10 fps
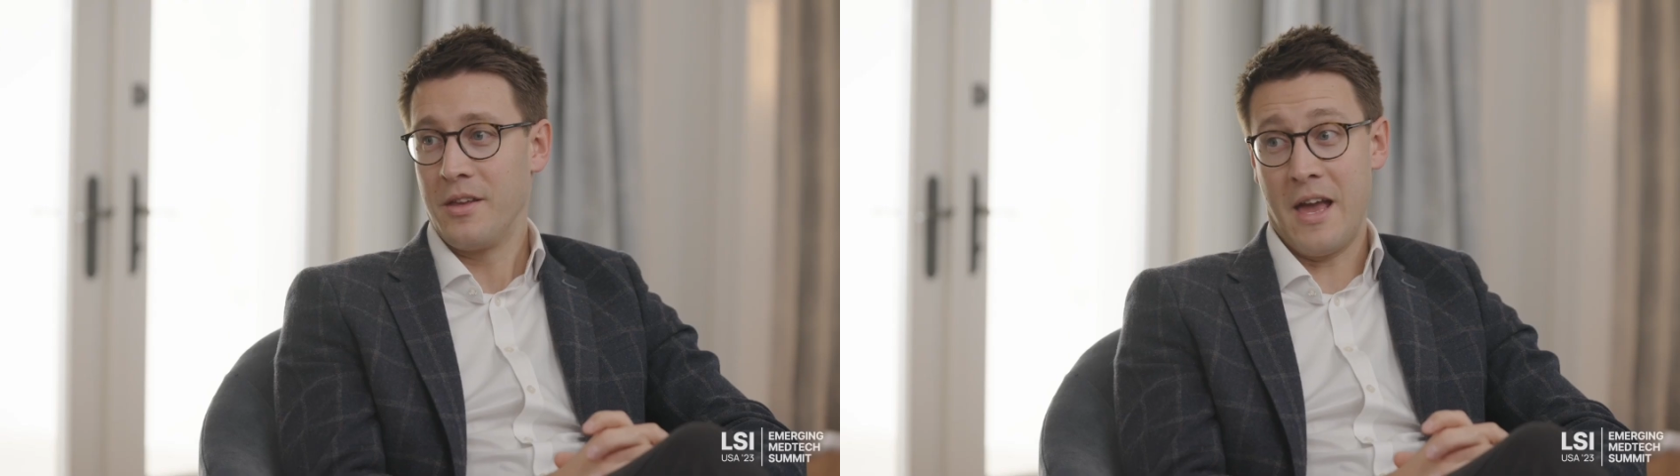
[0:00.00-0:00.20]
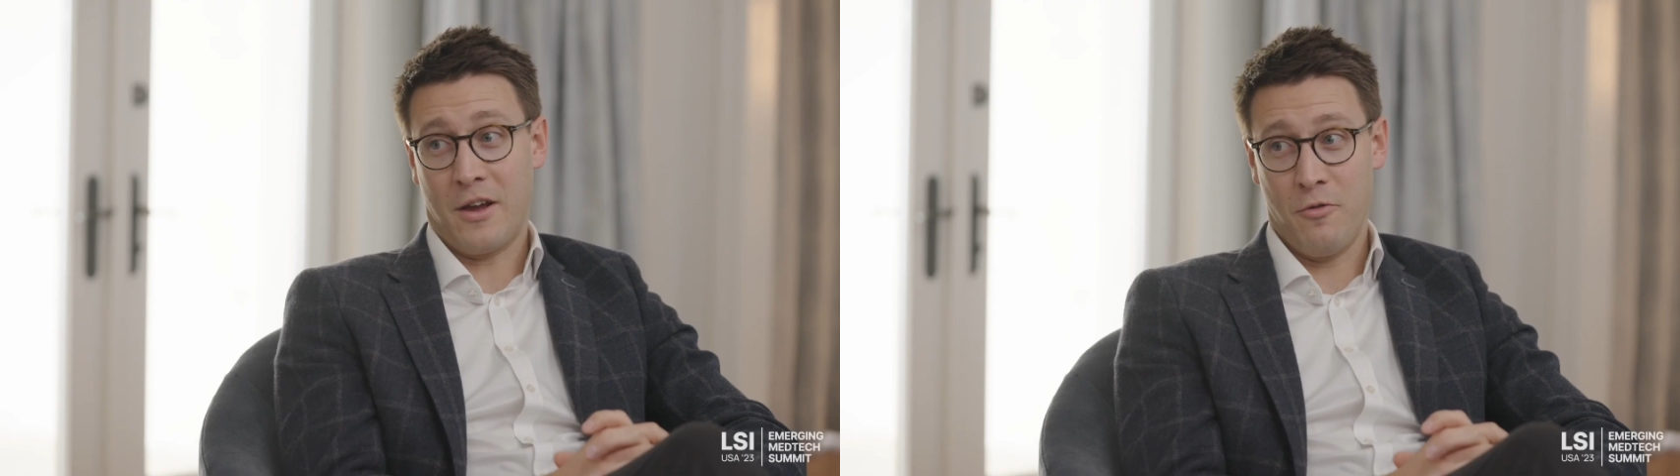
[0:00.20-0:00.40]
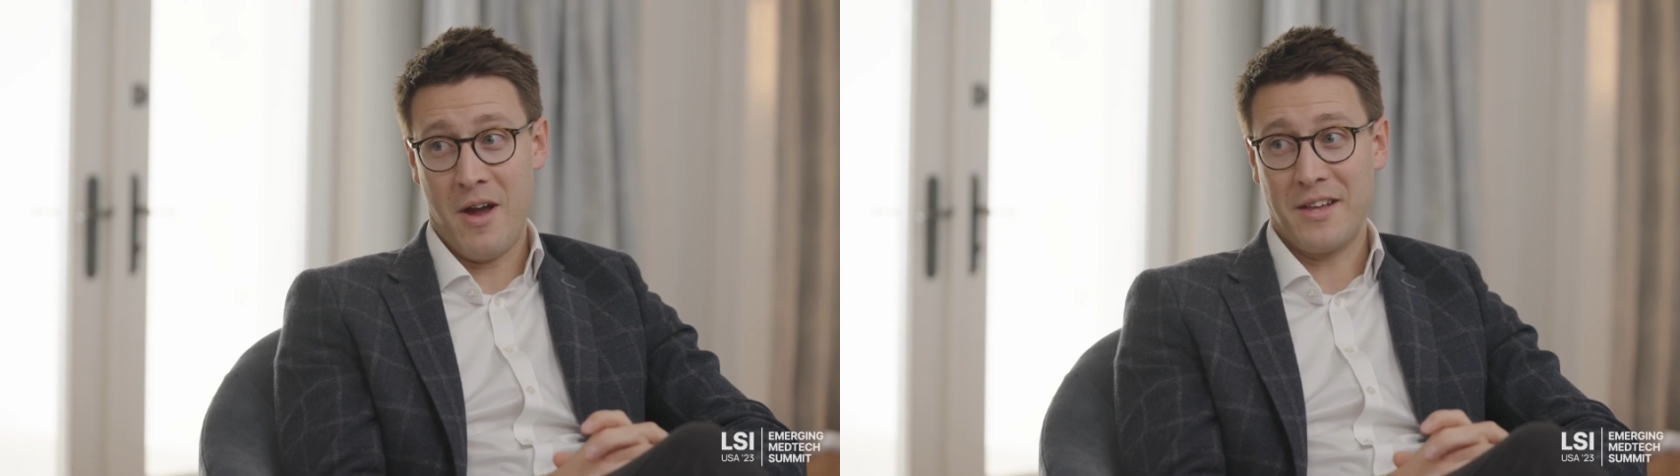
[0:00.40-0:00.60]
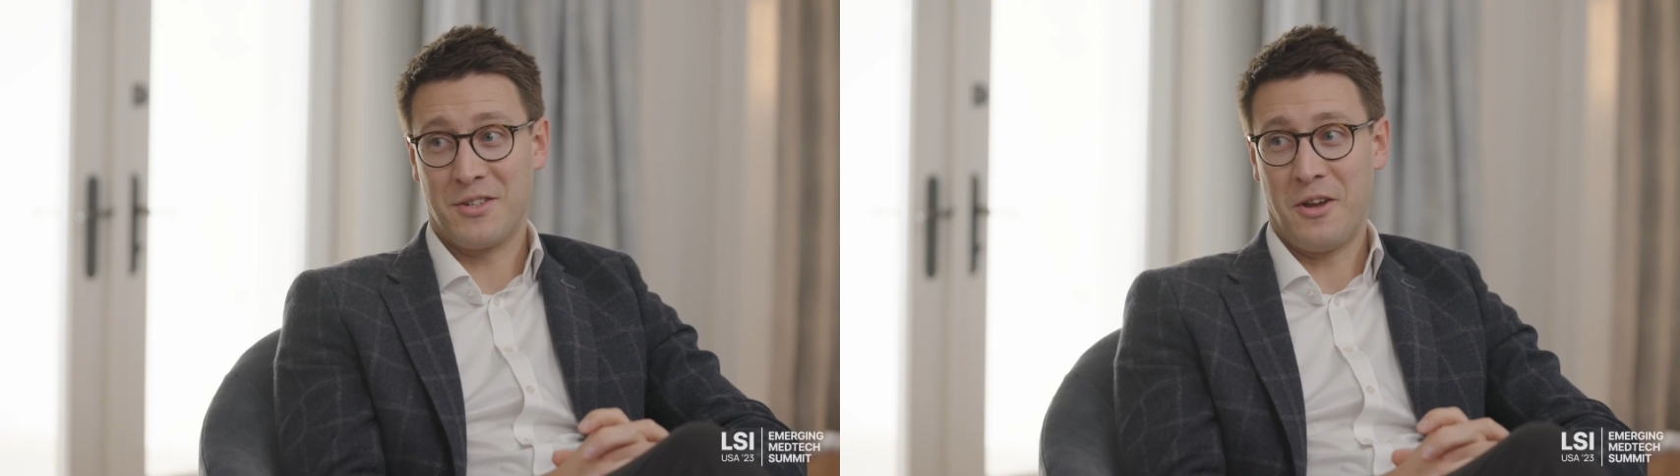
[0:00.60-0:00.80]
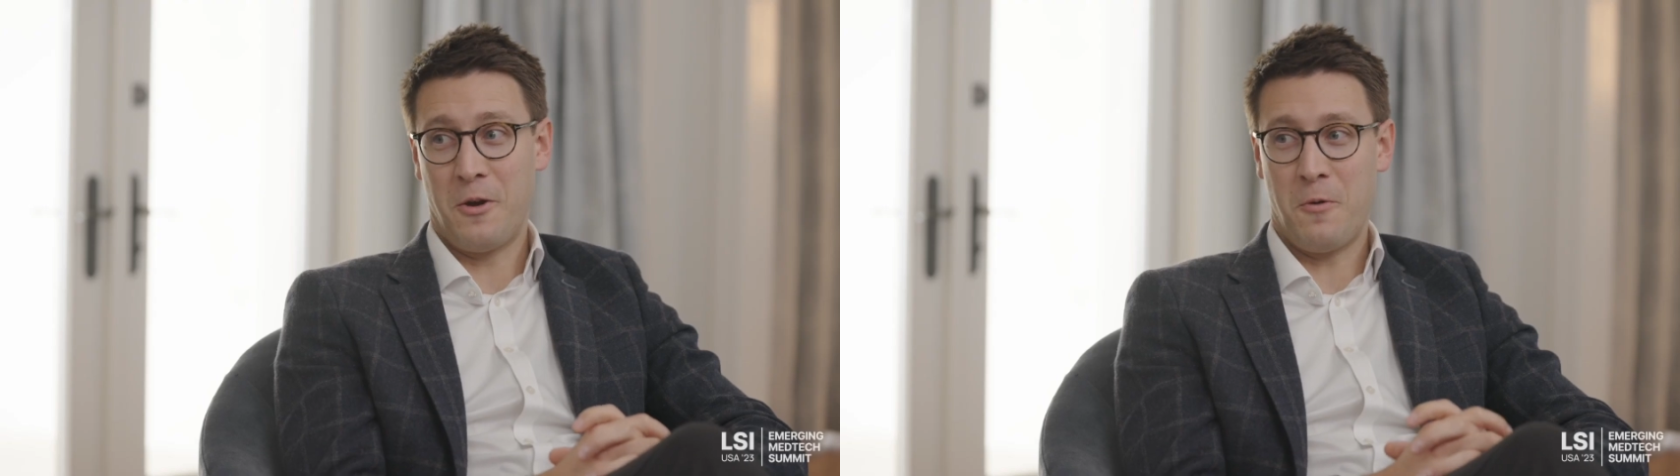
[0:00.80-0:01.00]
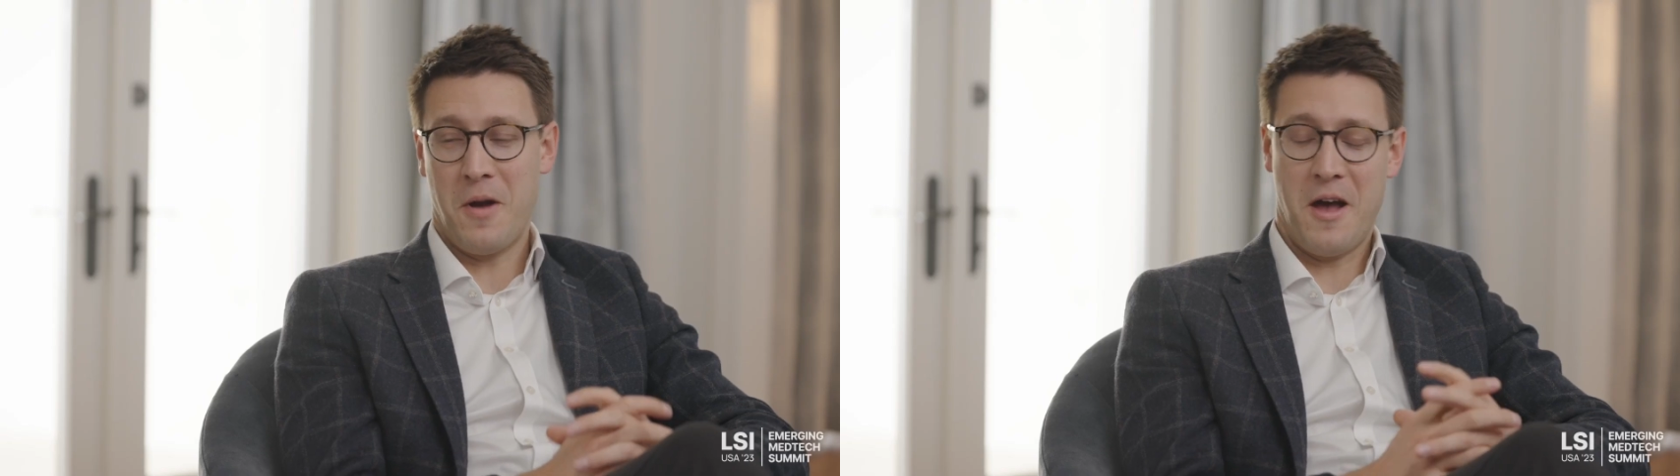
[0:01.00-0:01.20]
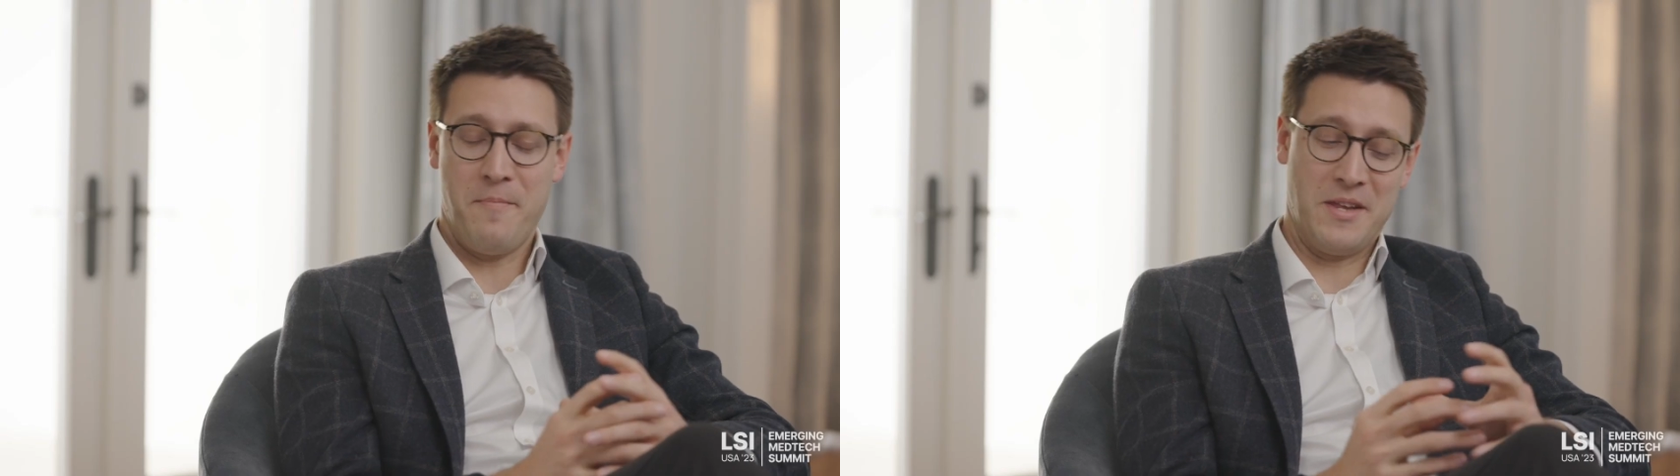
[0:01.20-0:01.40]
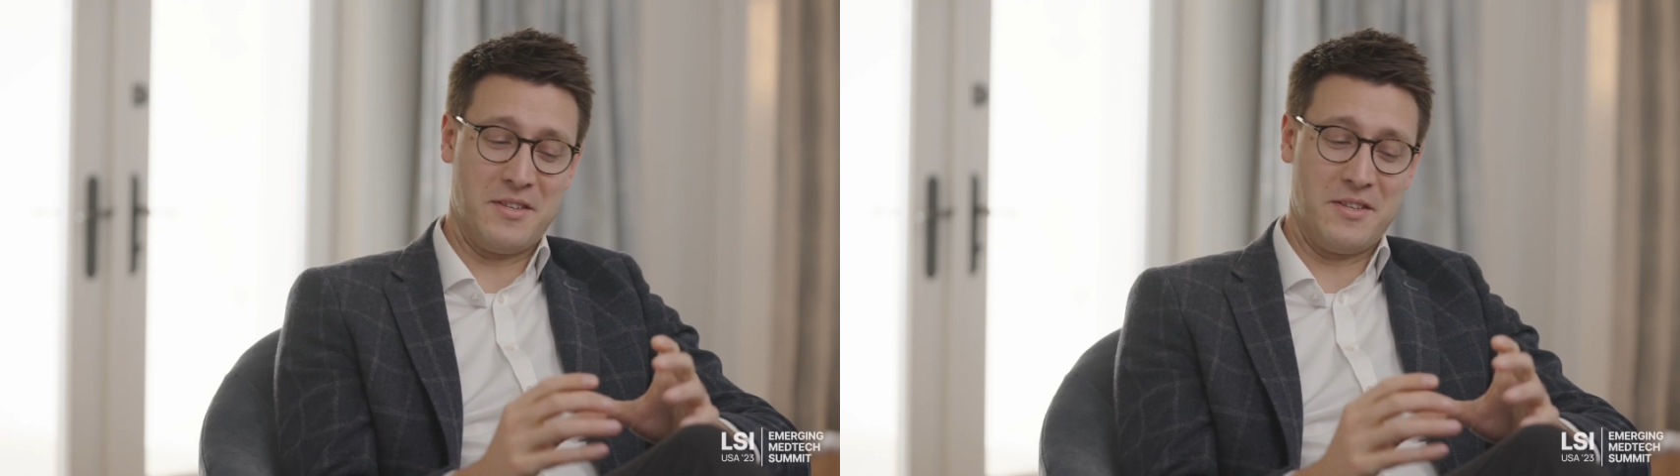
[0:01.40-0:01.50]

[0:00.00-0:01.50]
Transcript: Yeah, correct. So